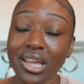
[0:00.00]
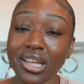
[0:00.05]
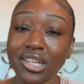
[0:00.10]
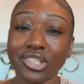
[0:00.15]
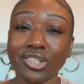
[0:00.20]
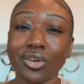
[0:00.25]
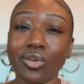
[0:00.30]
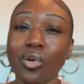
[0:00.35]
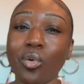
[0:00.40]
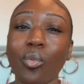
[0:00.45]

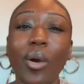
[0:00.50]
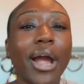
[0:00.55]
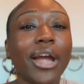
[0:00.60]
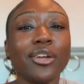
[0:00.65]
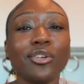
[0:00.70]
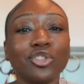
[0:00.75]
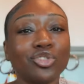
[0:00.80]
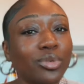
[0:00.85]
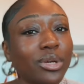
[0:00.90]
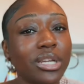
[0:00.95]
So why are
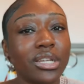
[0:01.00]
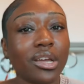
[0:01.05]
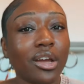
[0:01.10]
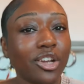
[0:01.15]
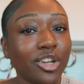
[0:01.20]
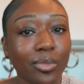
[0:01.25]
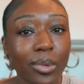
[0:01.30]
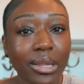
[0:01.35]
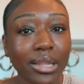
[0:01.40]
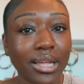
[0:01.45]
you treating your
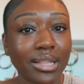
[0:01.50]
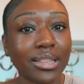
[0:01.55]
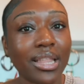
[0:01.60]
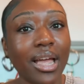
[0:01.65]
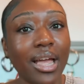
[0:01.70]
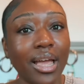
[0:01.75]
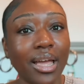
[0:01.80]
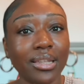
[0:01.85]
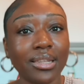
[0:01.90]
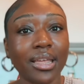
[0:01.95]
underwear like that?